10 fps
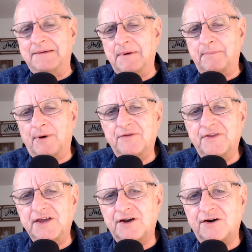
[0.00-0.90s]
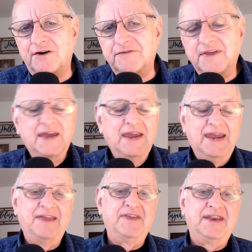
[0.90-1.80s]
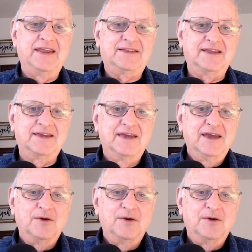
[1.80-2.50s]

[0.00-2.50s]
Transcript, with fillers: came upon the earth. And then at the